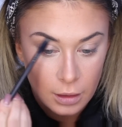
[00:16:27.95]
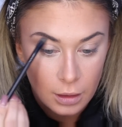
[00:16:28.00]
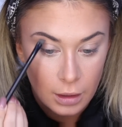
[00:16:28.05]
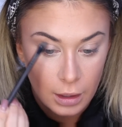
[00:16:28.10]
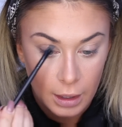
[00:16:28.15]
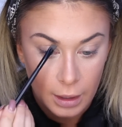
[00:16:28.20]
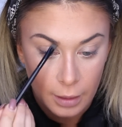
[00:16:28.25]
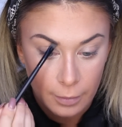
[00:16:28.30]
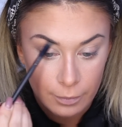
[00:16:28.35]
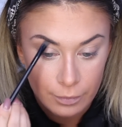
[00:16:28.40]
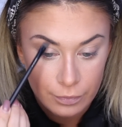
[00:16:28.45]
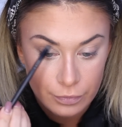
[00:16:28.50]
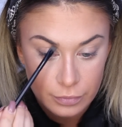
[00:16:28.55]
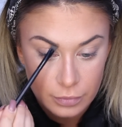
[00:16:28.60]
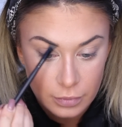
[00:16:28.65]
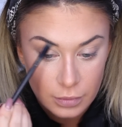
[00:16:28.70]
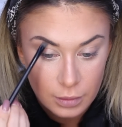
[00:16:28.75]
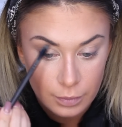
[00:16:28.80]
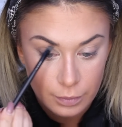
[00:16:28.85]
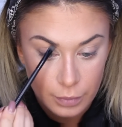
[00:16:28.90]

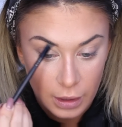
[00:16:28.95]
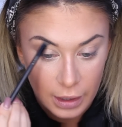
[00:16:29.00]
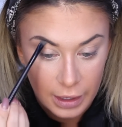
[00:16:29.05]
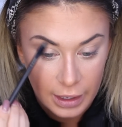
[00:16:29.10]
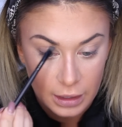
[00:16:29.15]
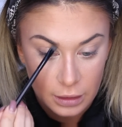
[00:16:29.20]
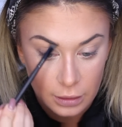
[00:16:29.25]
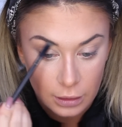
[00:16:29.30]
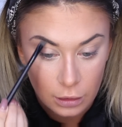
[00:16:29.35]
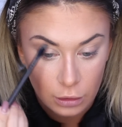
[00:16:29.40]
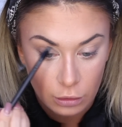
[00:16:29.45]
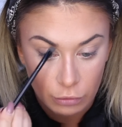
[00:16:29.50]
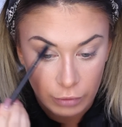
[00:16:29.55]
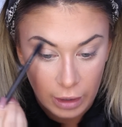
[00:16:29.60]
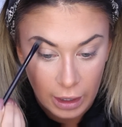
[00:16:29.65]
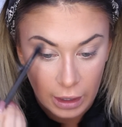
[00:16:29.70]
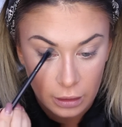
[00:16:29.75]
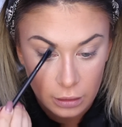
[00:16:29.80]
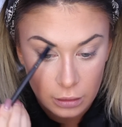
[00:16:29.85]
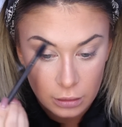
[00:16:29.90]
But I had a little
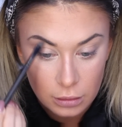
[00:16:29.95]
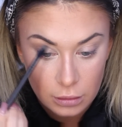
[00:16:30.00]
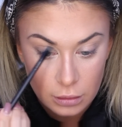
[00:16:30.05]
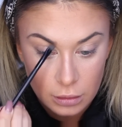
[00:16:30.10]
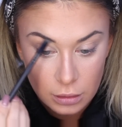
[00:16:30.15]
rant.